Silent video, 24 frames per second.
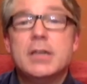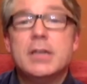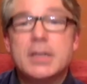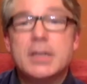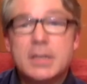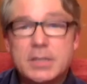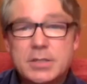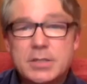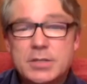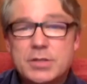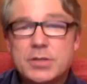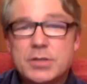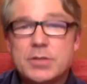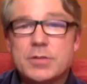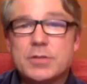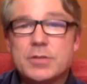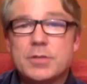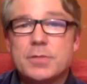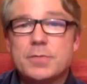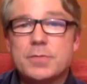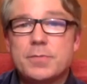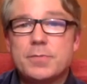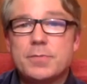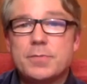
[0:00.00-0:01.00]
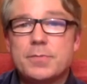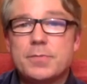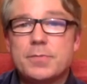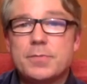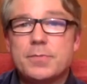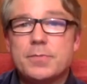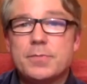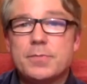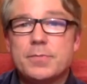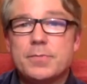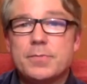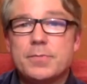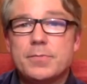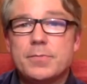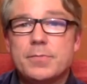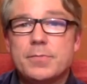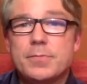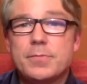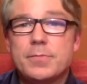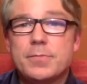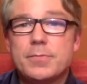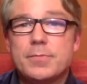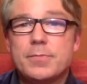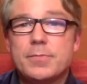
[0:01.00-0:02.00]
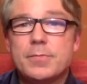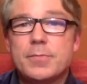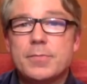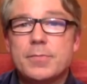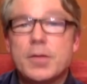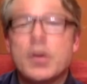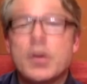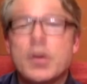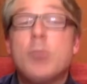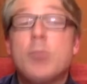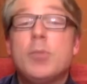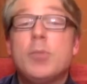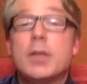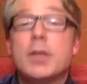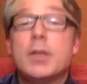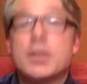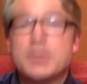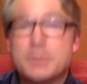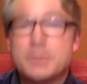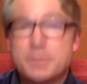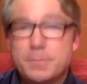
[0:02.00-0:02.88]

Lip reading: is yours." God bless you.